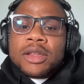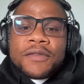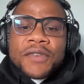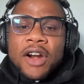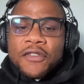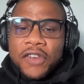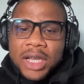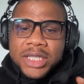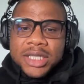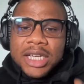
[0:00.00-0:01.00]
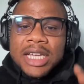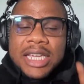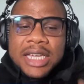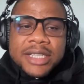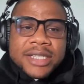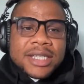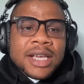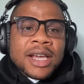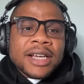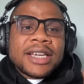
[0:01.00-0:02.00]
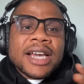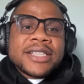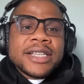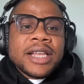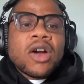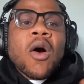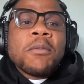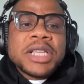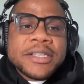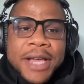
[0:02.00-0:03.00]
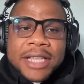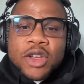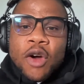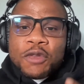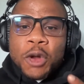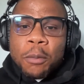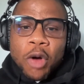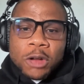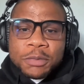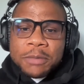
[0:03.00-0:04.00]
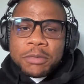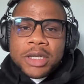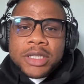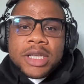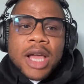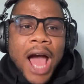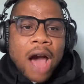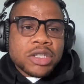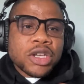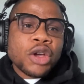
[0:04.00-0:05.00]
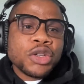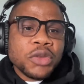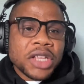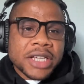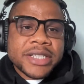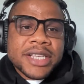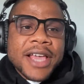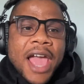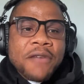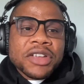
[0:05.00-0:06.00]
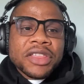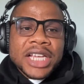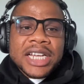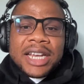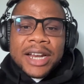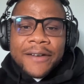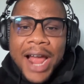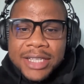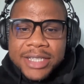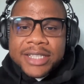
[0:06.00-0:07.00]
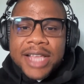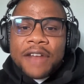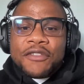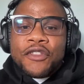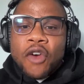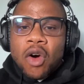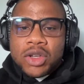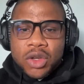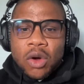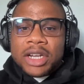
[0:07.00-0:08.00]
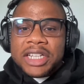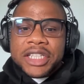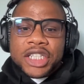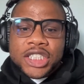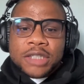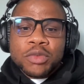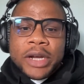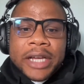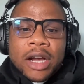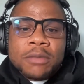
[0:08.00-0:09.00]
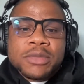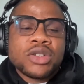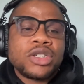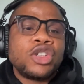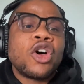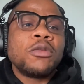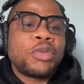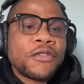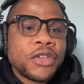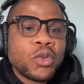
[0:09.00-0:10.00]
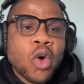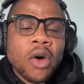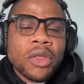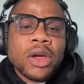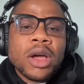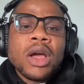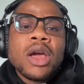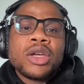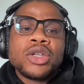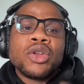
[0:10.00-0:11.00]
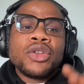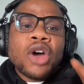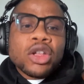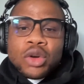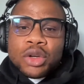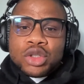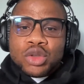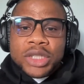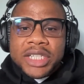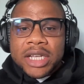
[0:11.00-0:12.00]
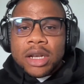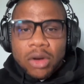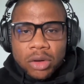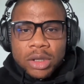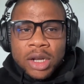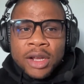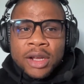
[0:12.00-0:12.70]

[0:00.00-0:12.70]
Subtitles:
The very first is getting the commitment of your board members. I'll tell you this, everything rises and falls on leadership when it comes to the nonprofit world. You're not going to do this alone.